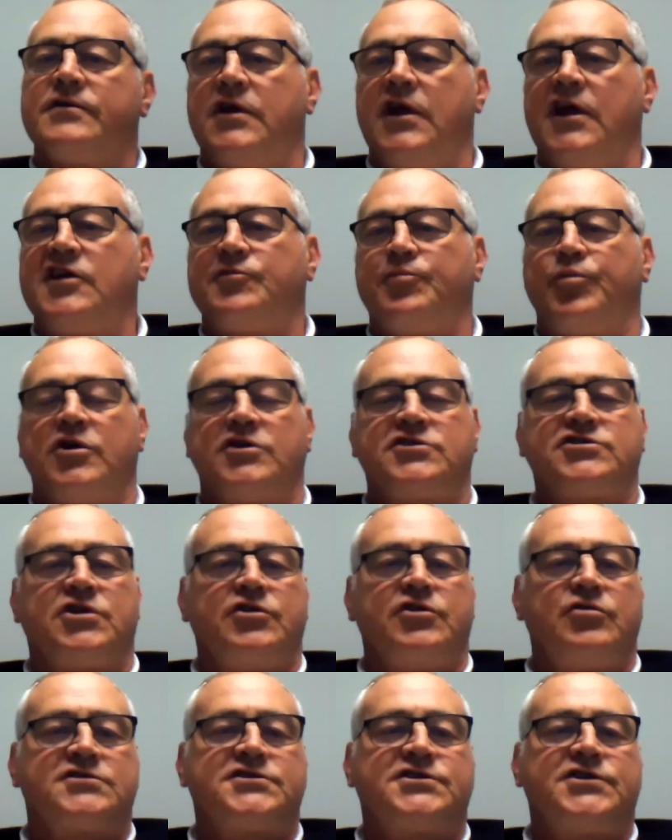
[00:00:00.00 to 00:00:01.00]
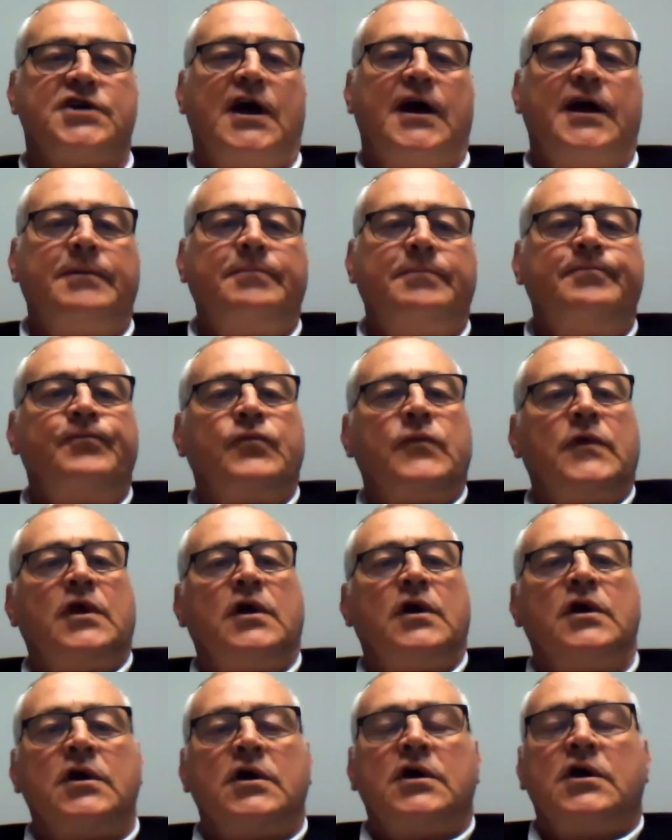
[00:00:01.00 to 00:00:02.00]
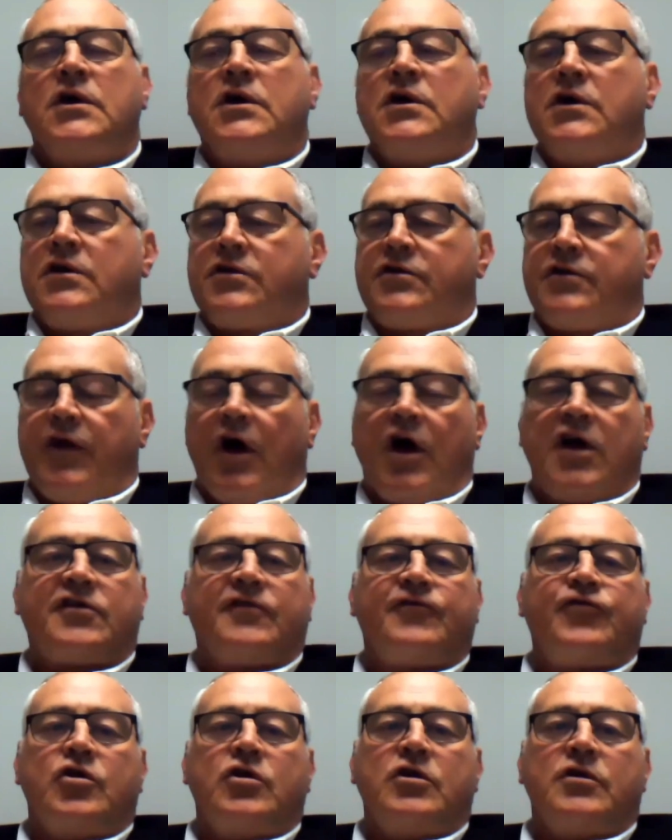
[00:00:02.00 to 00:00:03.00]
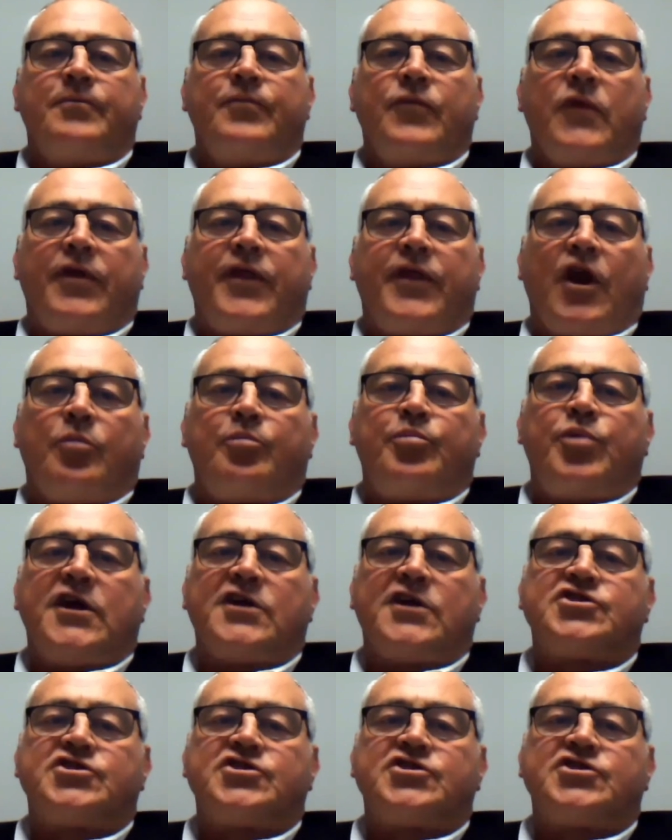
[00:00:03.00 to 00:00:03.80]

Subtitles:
experts on your side. To those of you that are